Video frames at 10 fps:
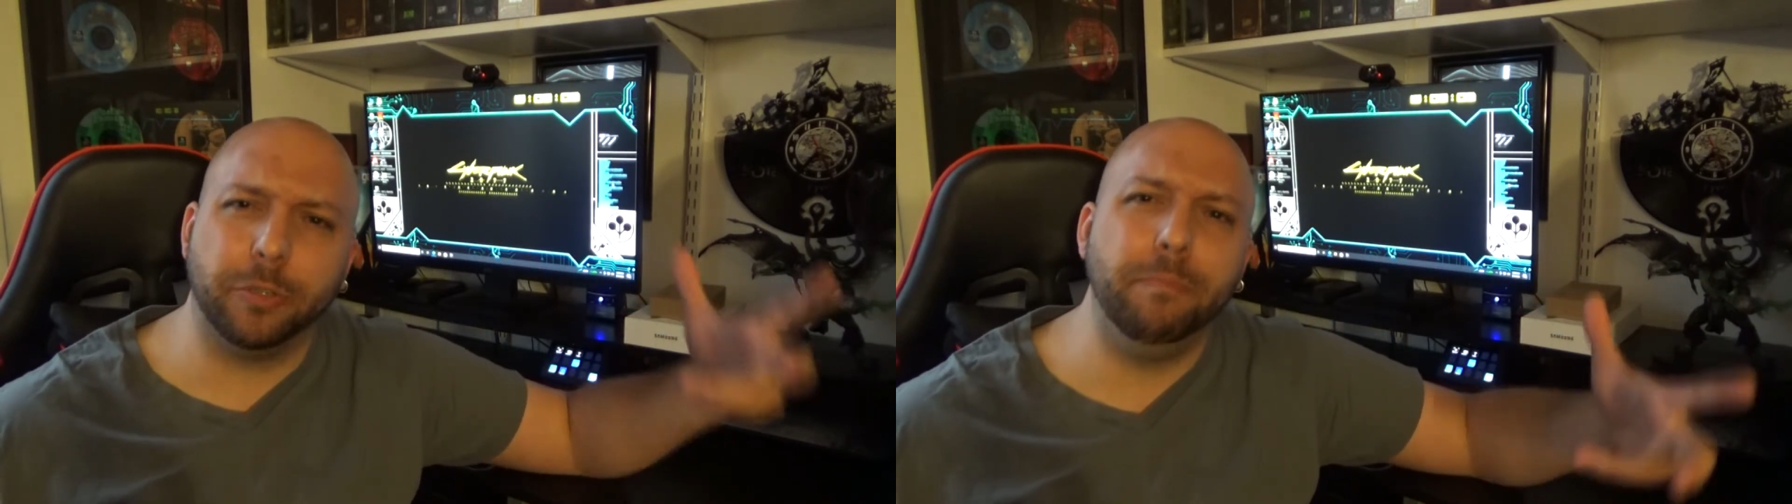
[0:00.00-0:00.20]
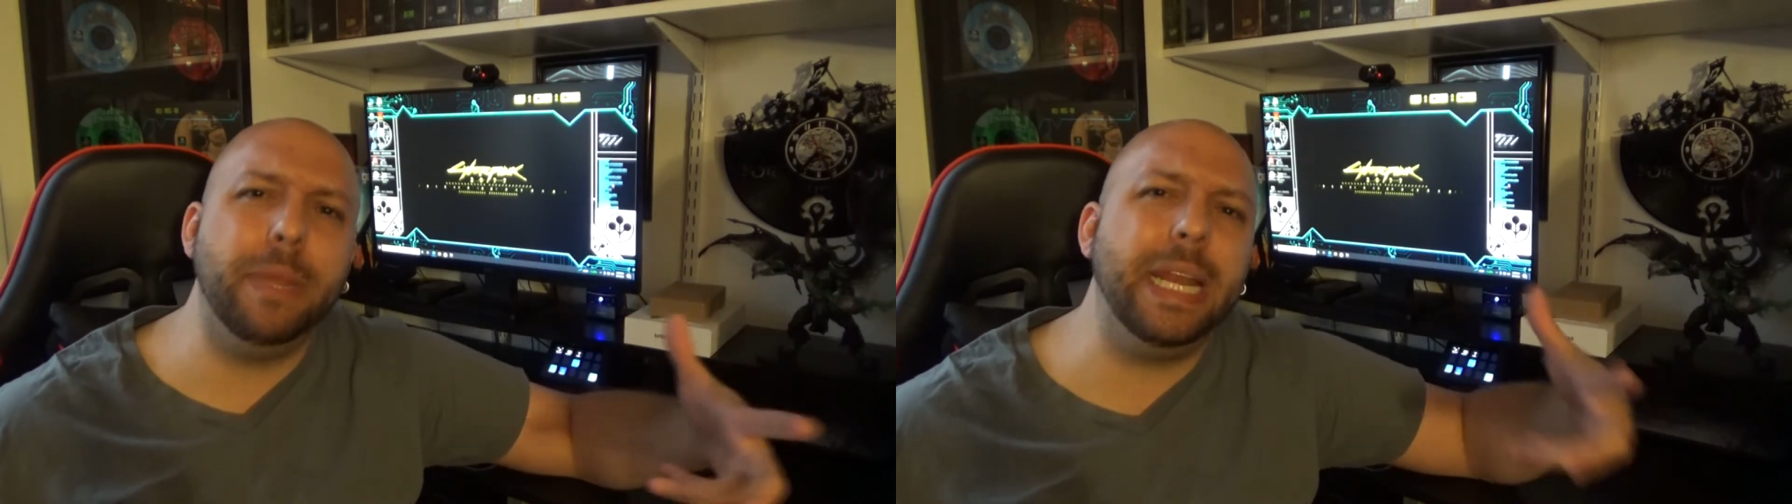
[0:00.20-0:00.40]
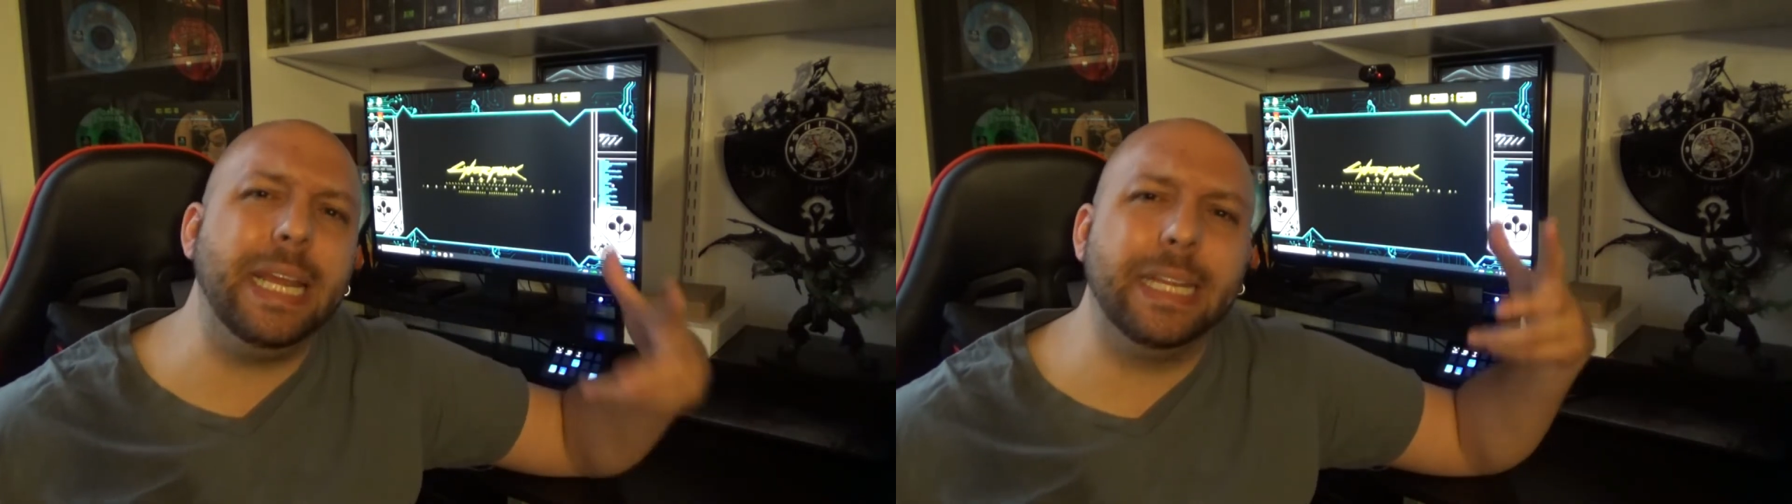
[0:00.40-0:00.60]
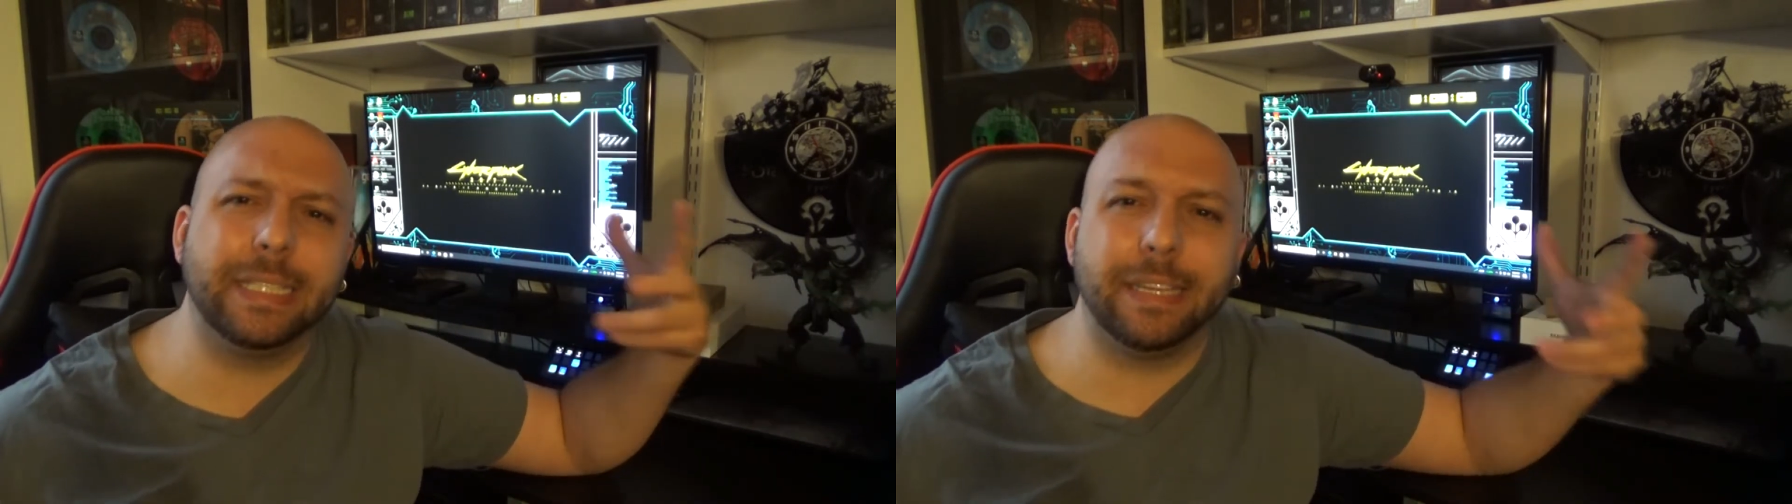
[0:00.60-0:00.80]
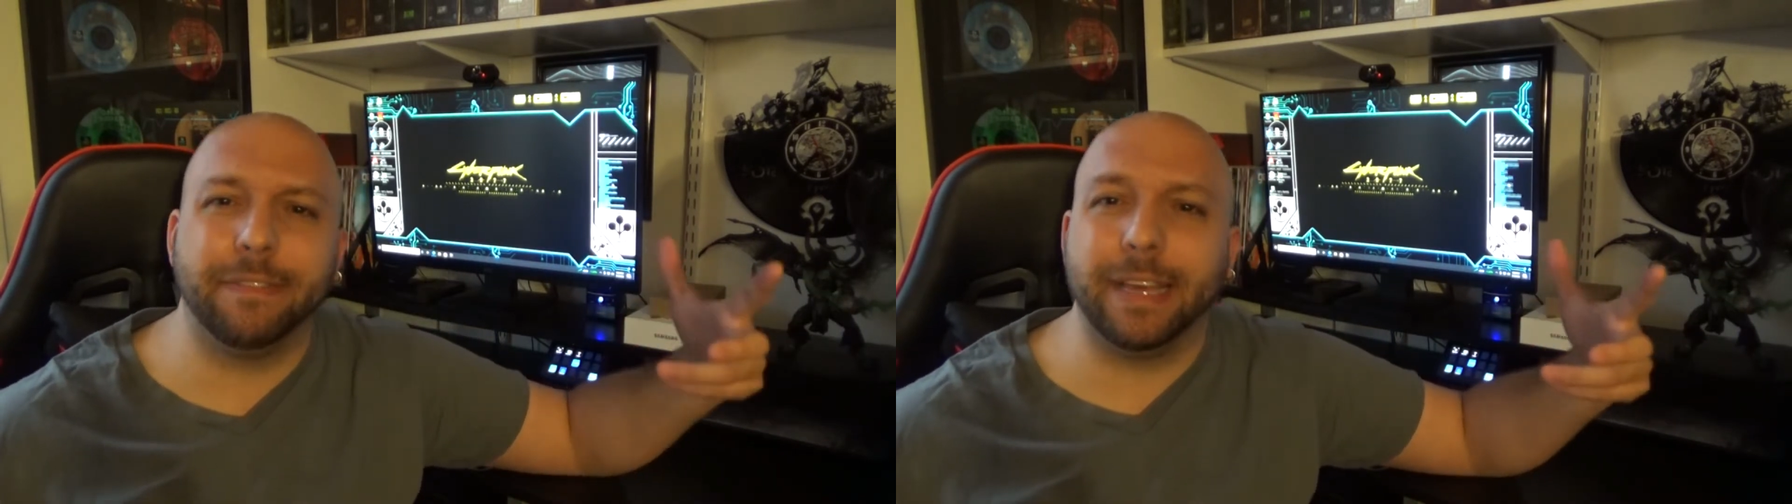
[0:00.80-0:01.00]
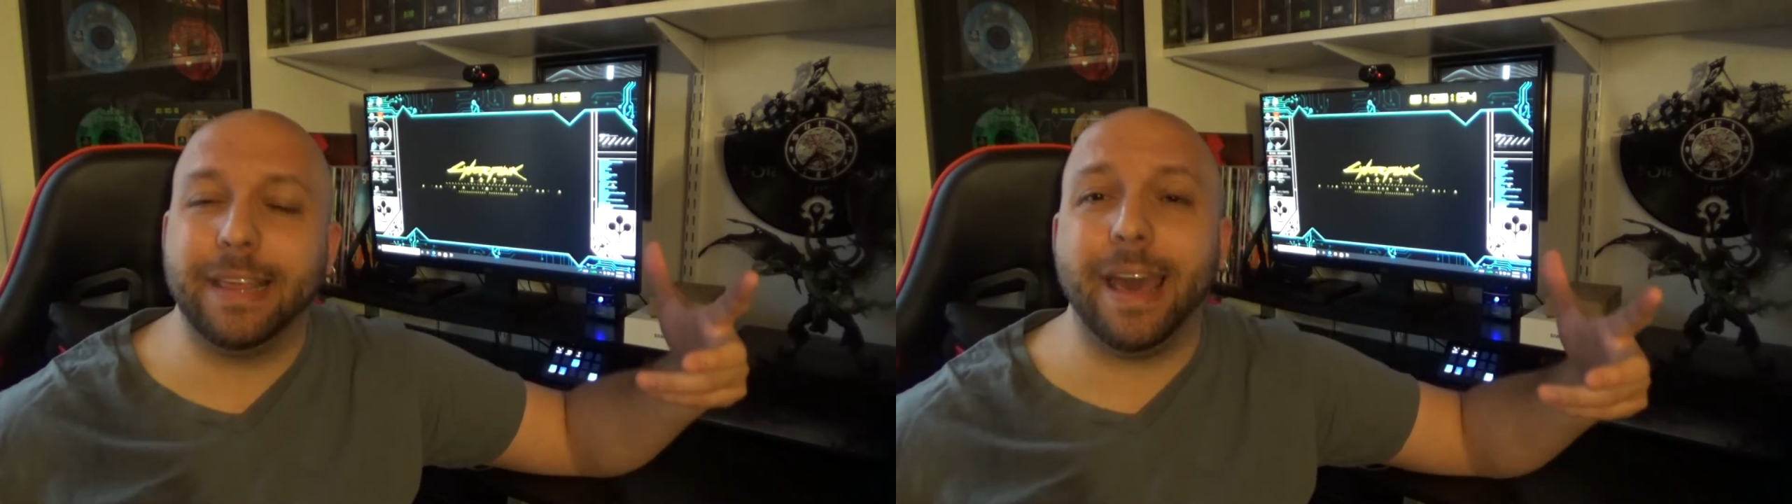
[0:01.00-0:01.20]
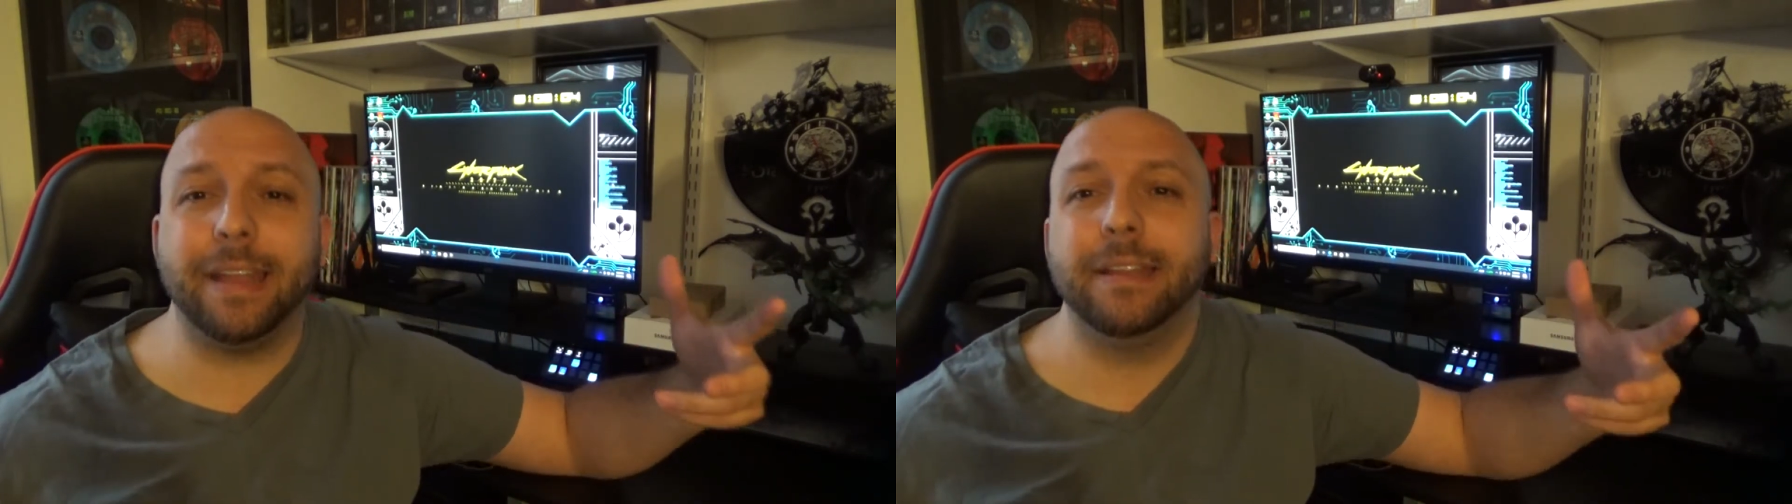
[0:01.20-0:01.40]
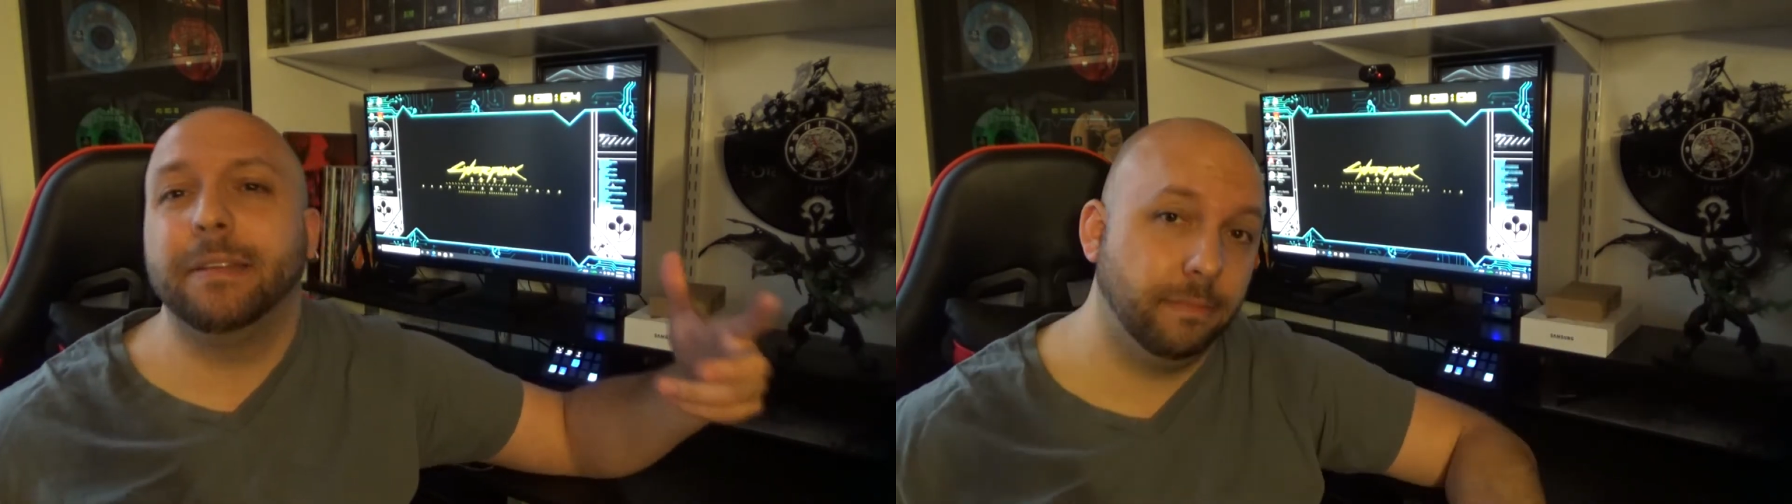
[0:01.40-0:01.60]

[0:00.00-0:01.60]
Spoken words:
media and stuff like that,